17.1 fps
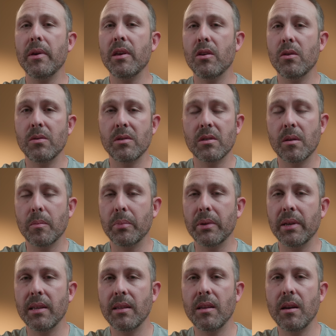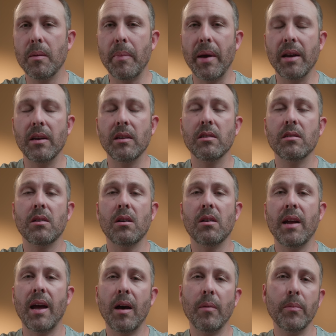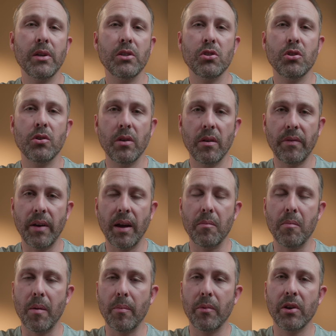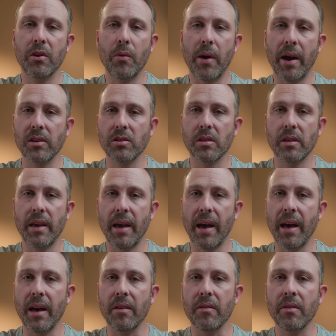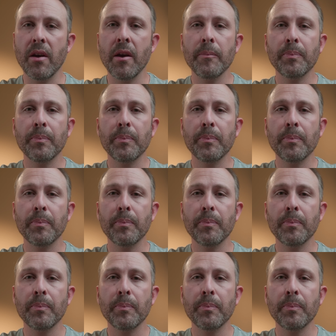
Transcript: U is completely dependent on how much unified memory you actually have.